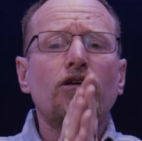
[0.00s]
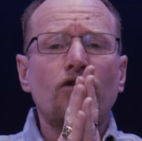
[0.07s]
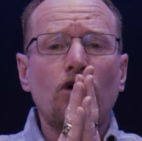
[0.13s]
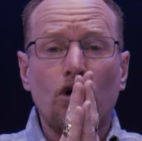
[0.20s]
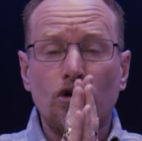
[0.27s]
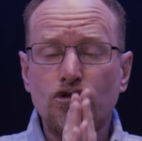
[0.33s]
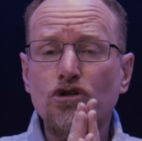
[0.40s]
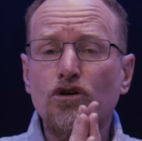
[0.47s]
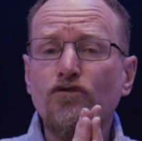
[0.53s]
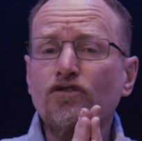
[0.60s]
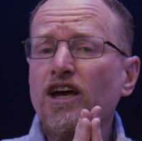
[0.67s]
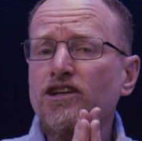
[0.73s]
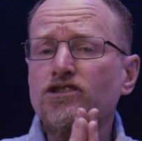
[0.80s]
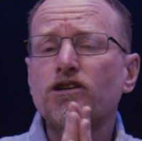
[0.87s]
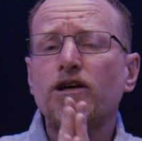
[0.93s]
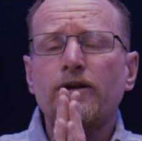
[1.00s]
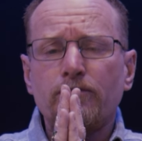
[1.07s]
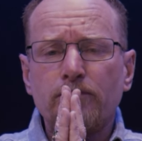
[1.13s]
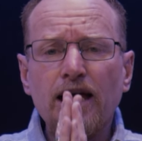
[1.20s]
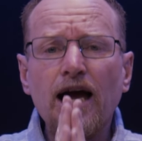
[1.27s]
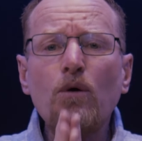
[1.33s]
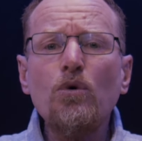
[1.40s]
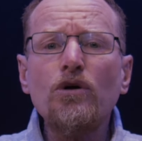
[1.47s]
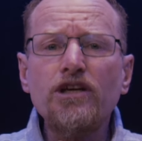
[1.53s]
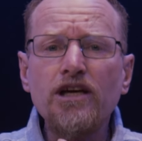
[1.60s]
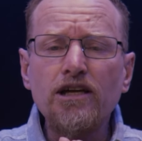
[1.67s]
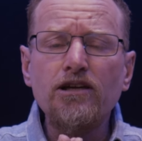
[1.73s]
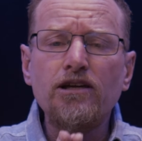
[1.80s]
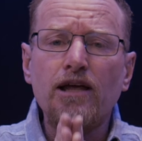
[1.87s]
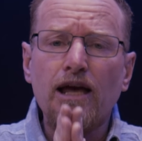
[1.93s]
or to your face. Now we're
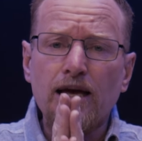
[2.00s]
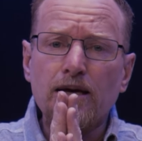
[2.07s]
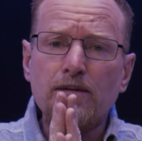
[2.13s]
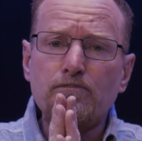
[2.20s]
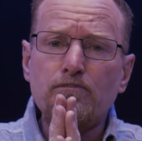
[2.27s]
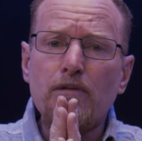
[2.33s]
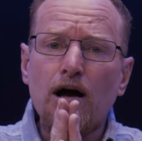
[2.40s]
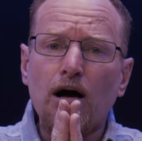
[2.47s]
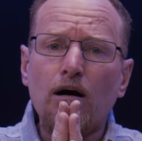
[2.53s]
getting a